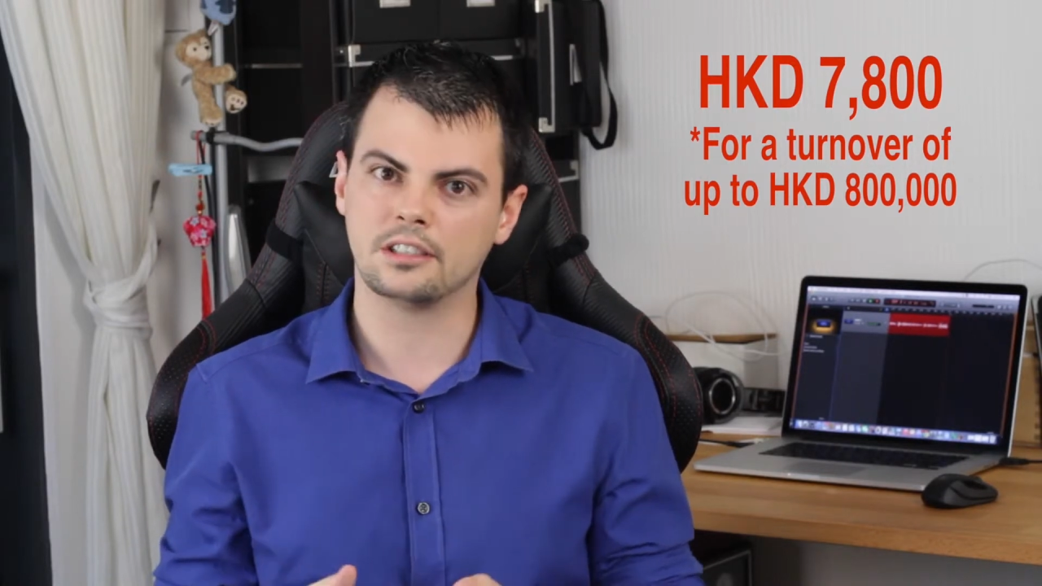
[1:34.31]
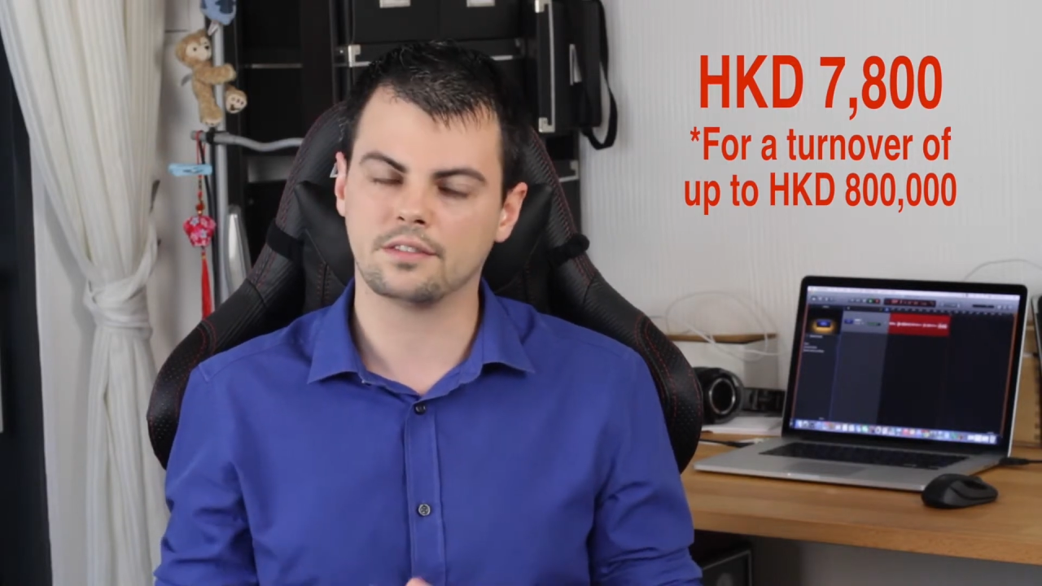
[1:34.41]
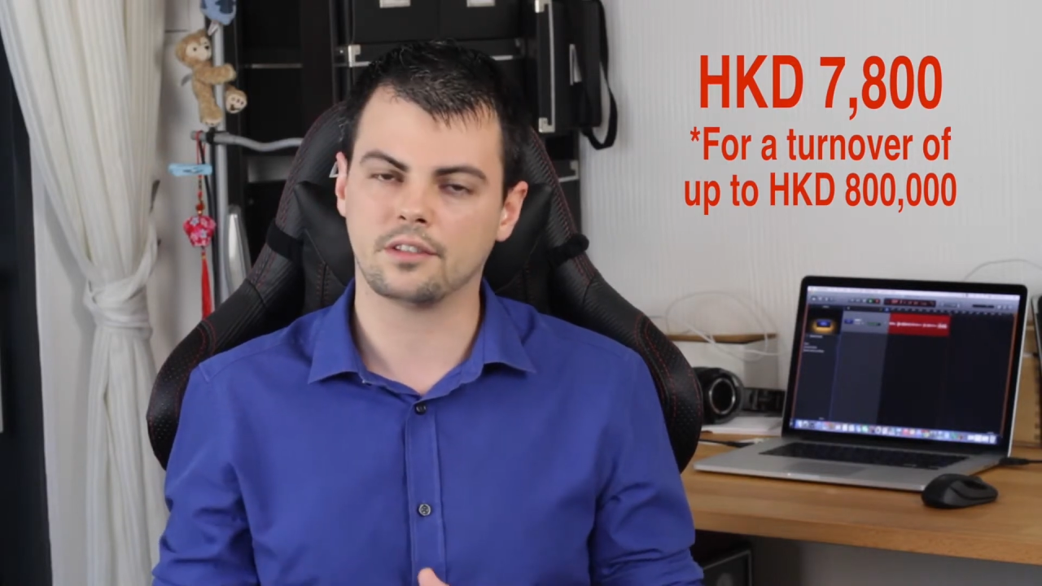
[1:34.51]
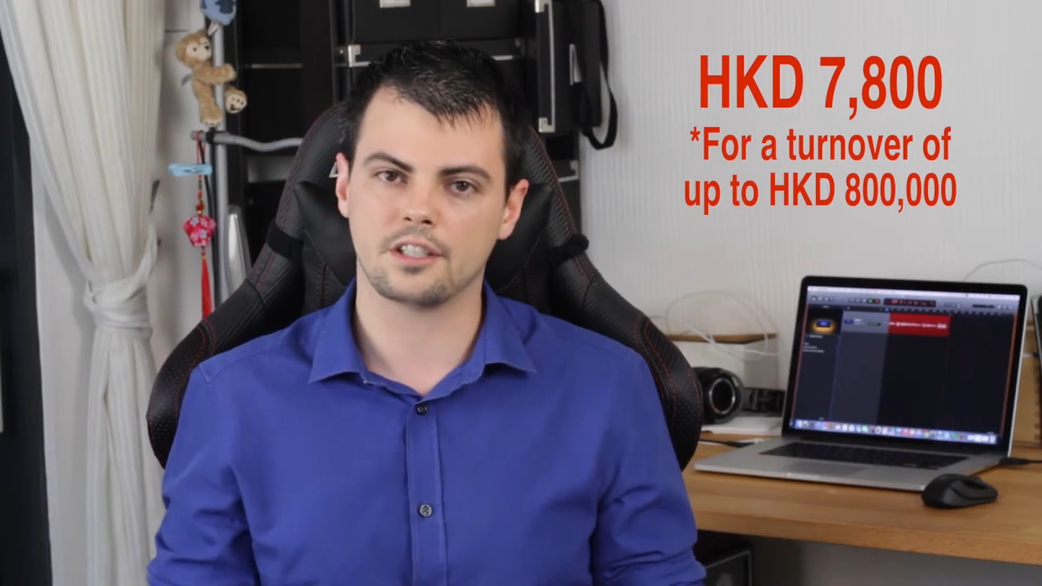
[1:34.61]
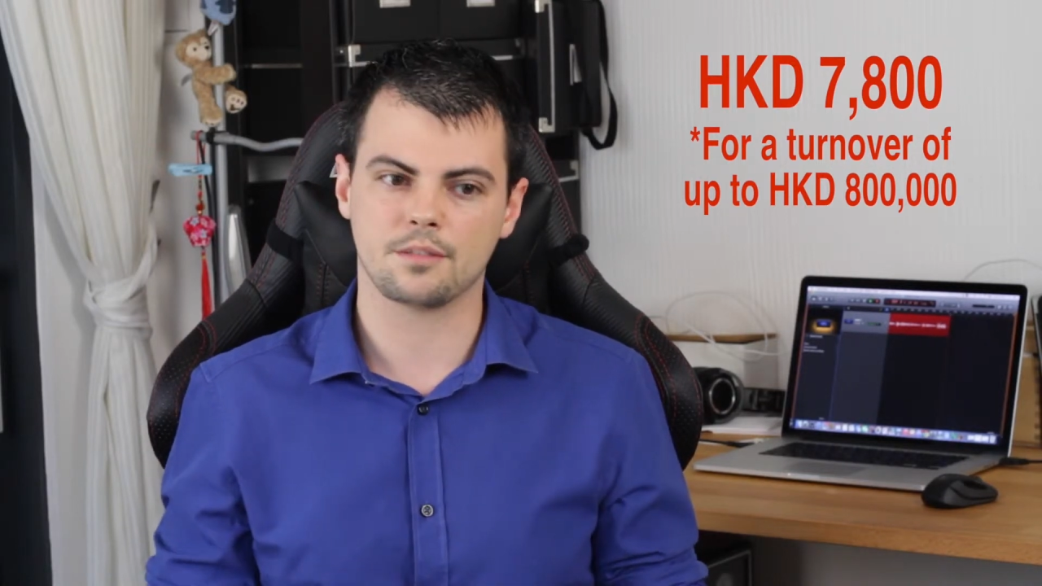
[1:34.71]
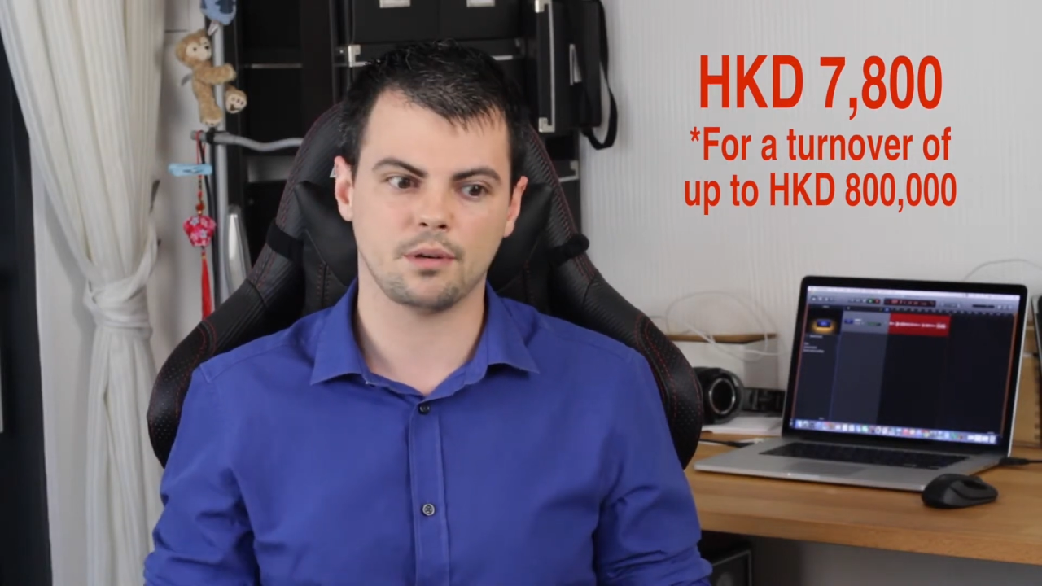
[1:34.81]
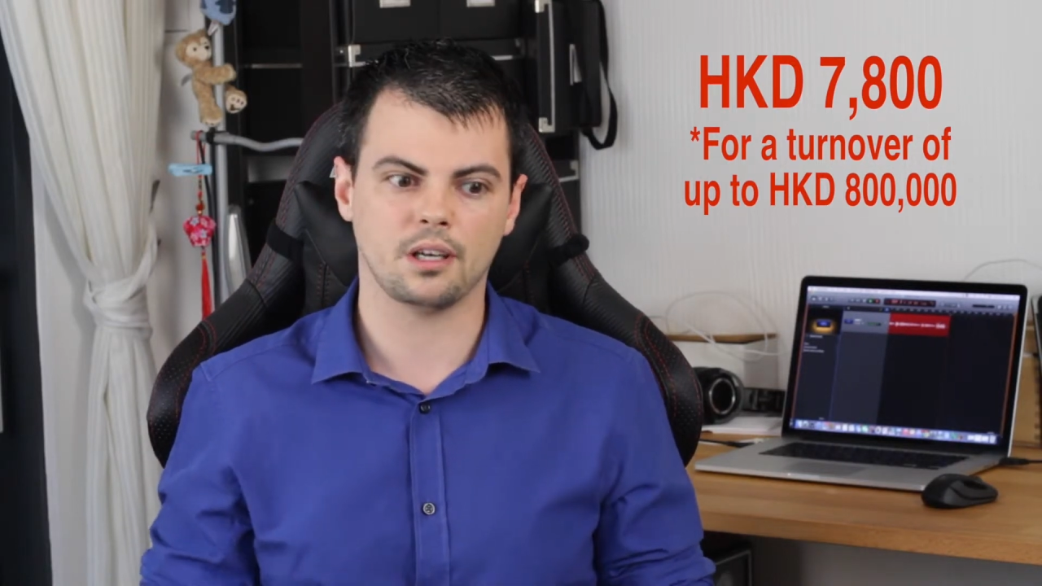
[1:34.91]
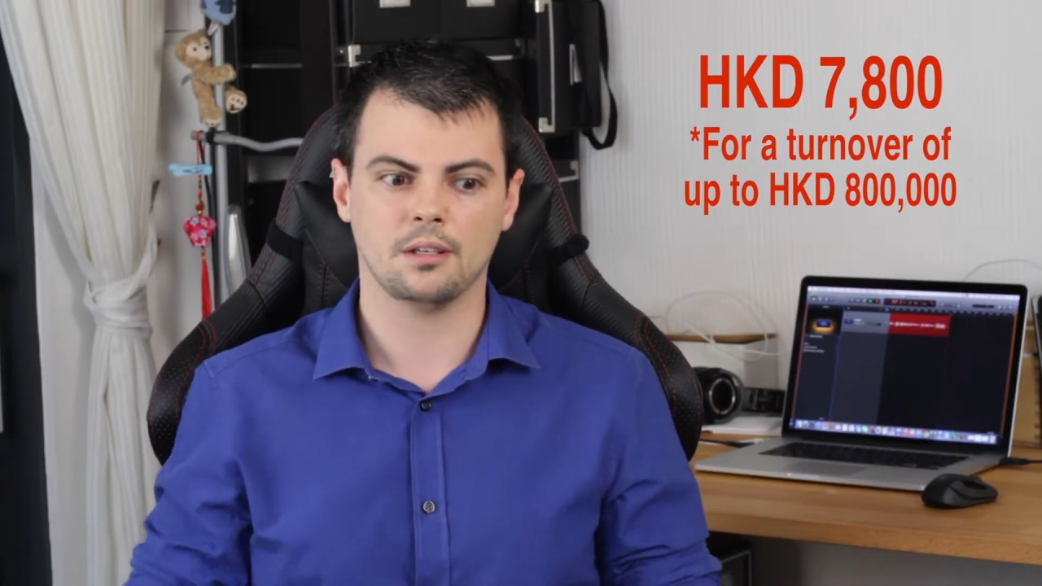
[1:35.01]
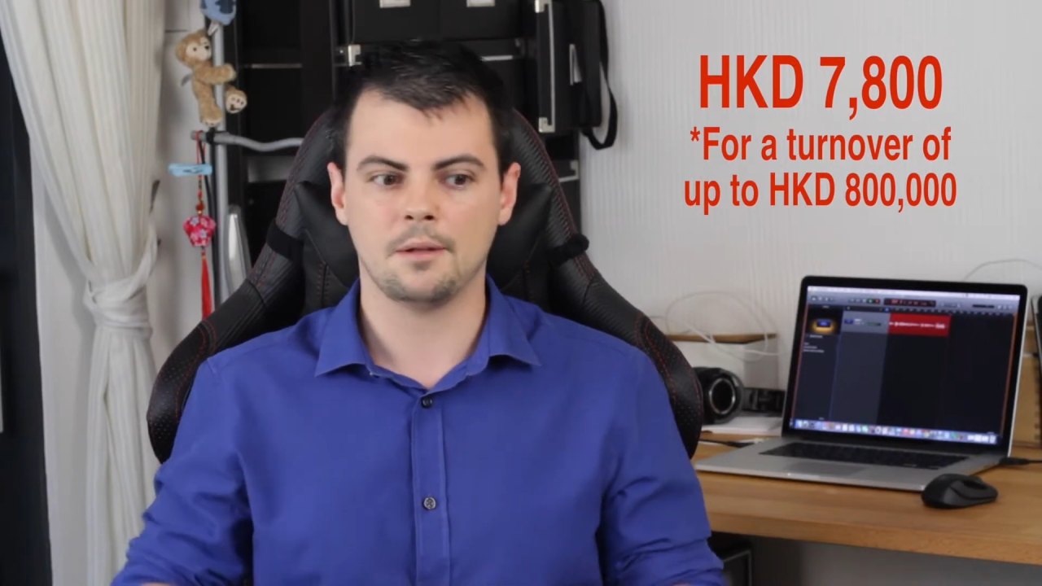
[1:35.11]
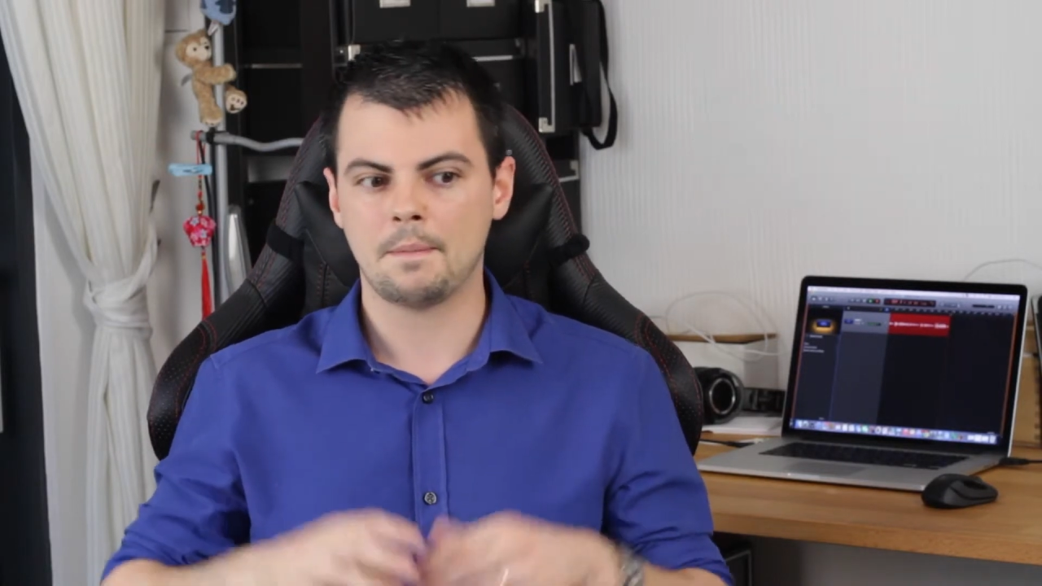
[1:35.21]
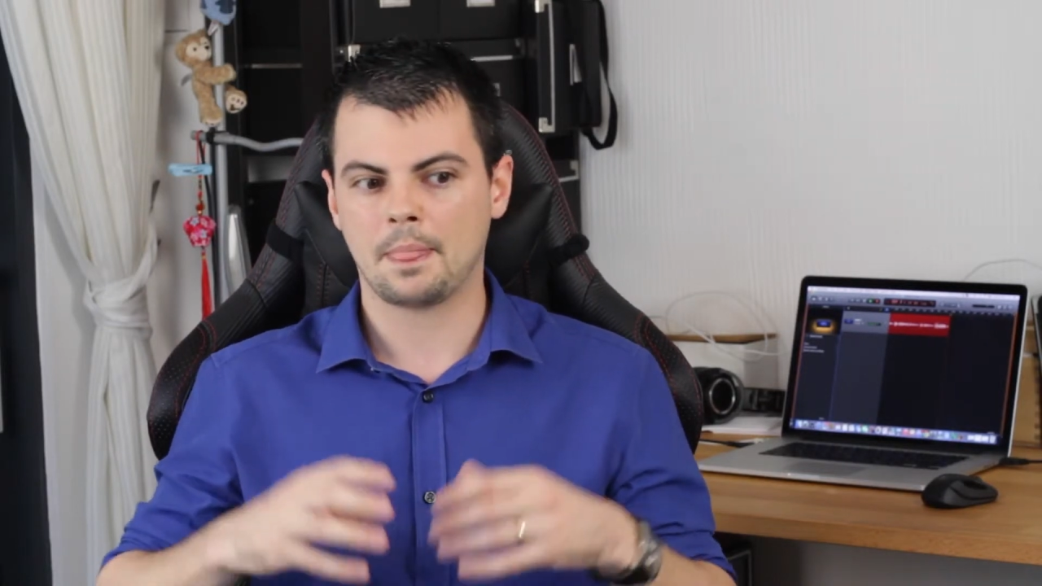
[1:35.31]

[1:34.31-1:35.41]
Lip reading: different, but